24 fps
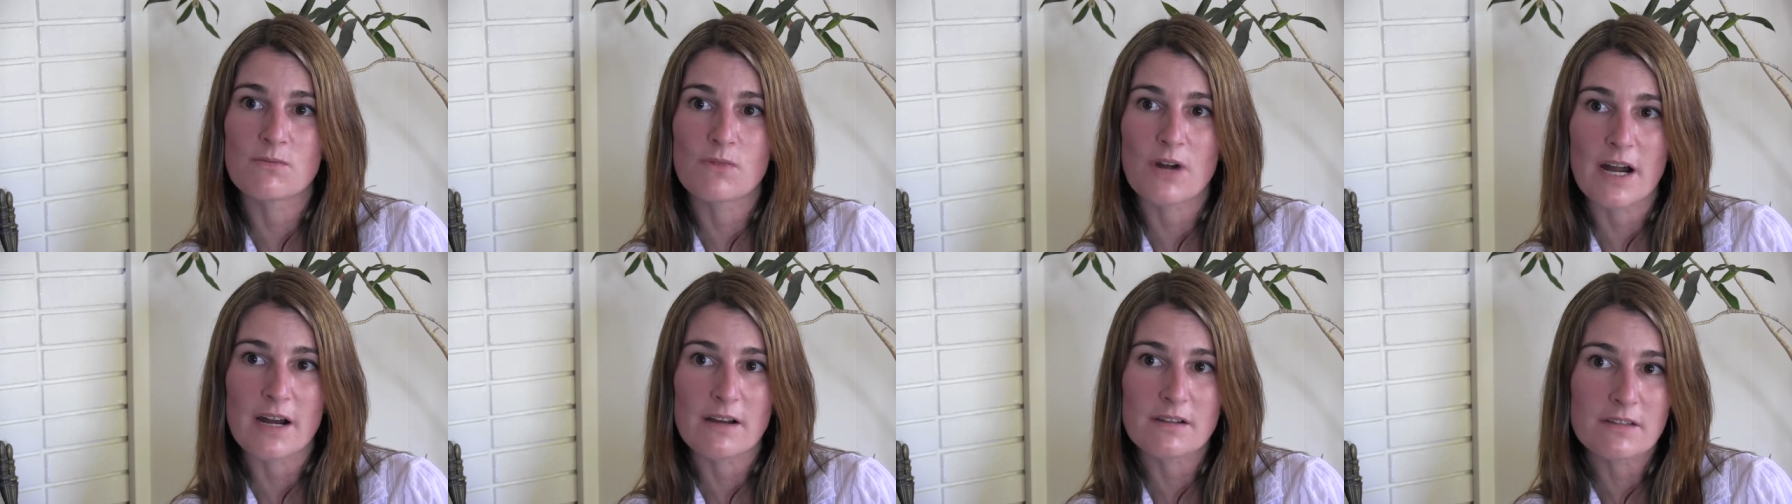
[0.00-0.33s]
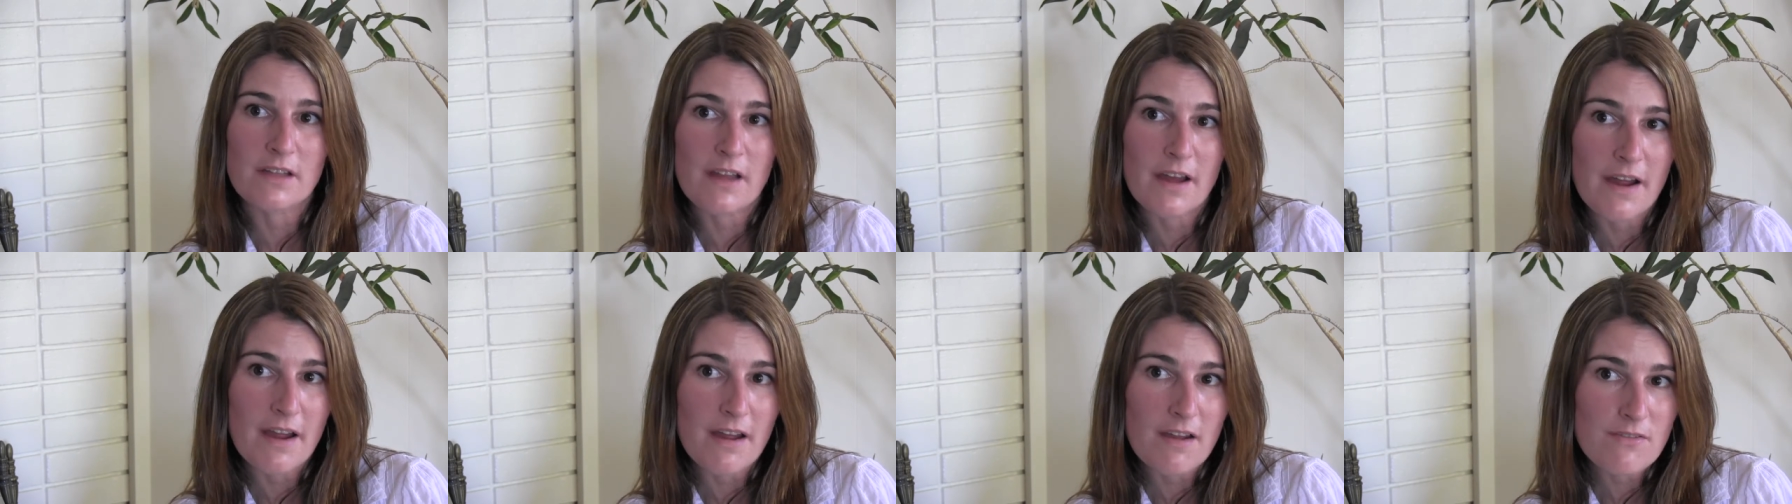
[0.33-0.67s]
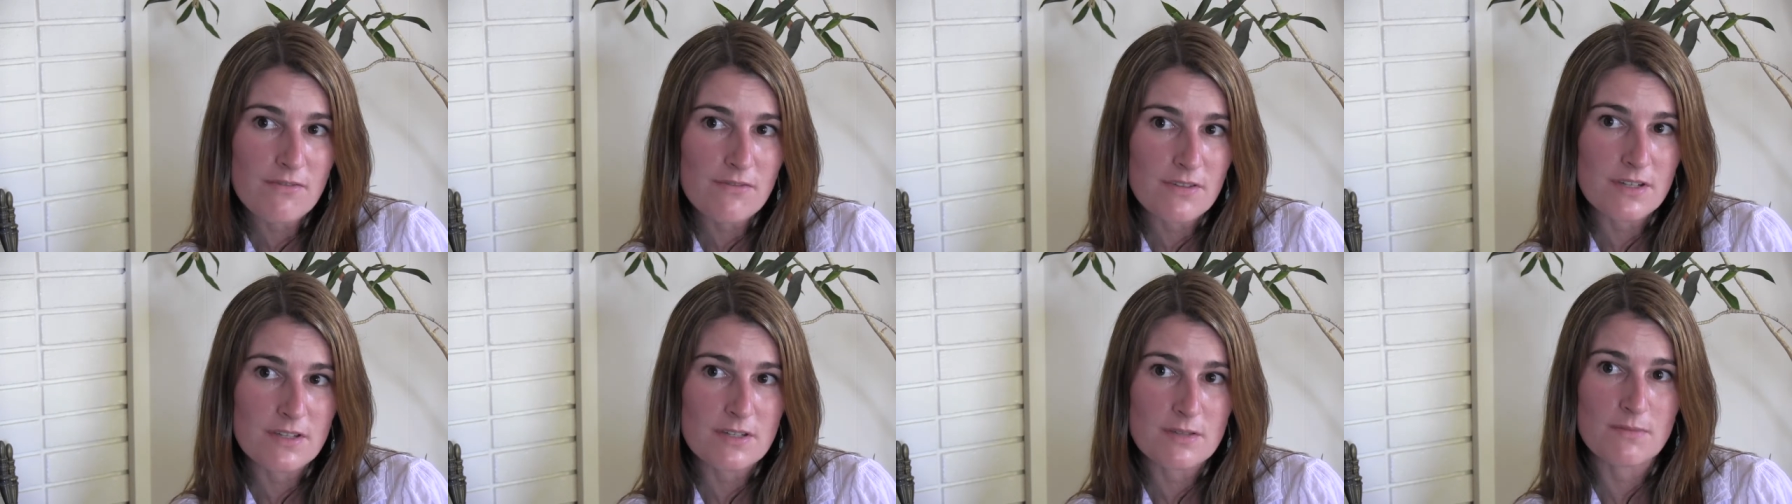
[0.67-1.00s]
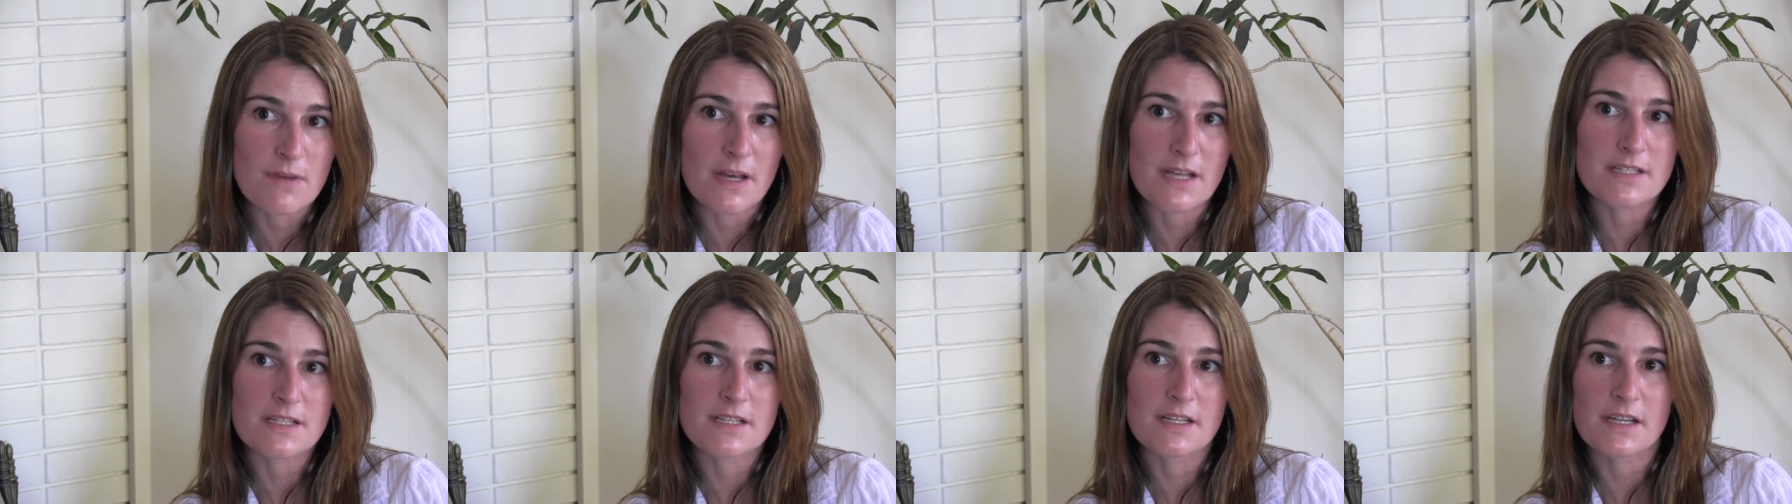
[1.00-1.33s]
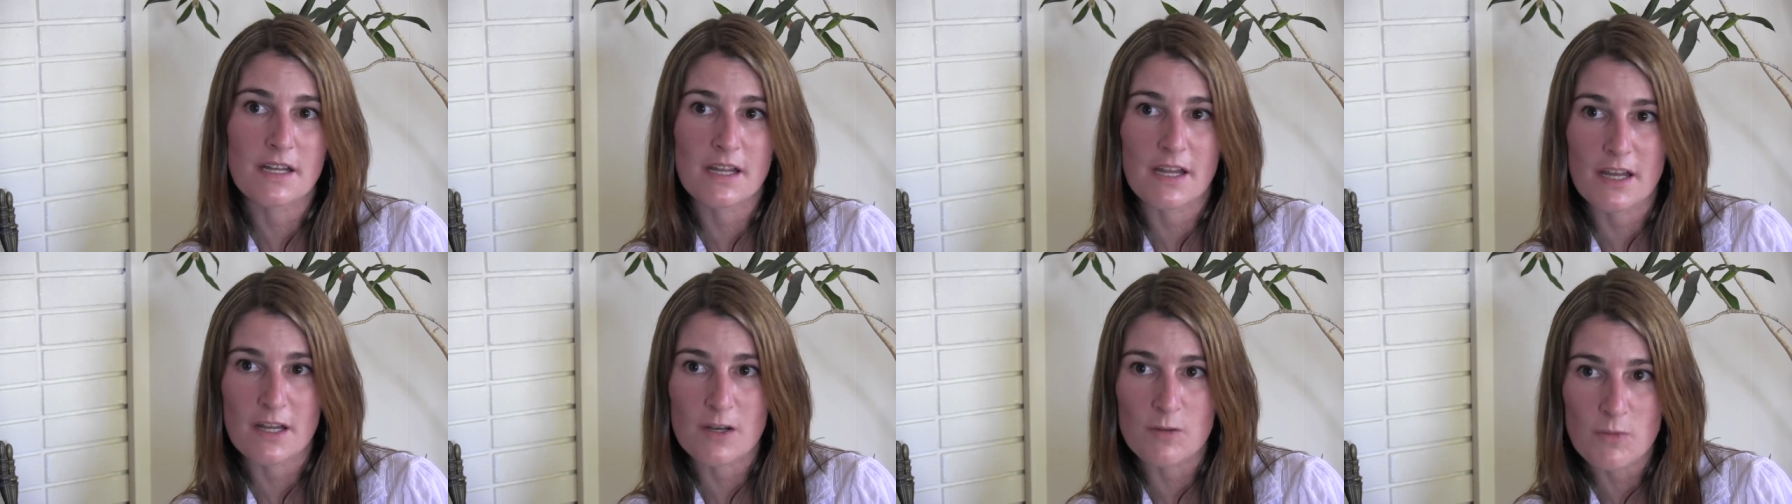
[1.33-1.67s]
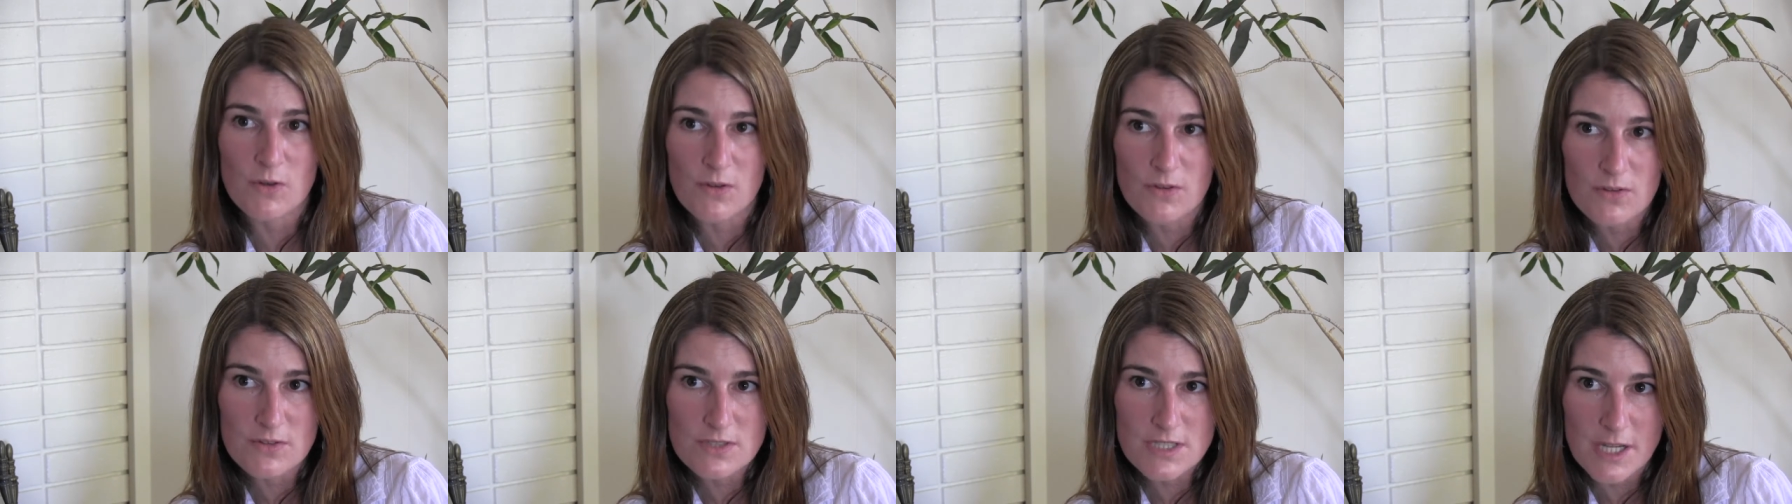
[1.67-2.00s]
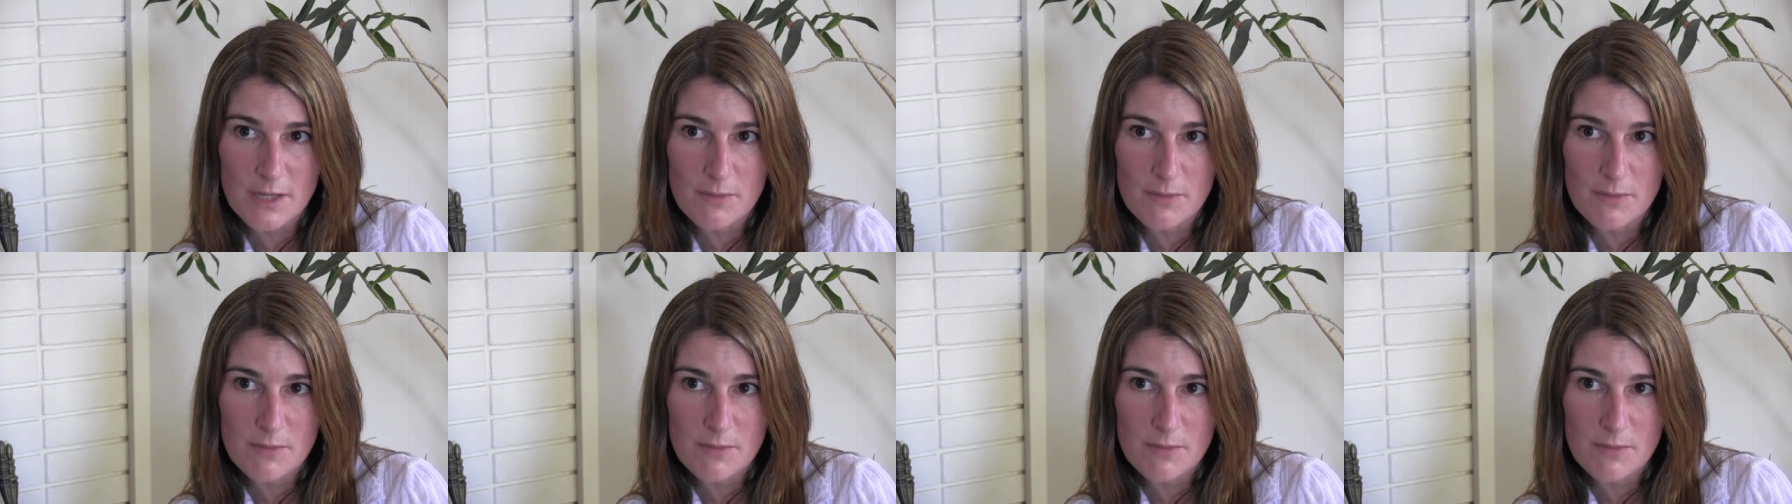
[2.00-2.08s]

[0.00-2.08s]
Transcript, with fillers: wildlife and domestic animals.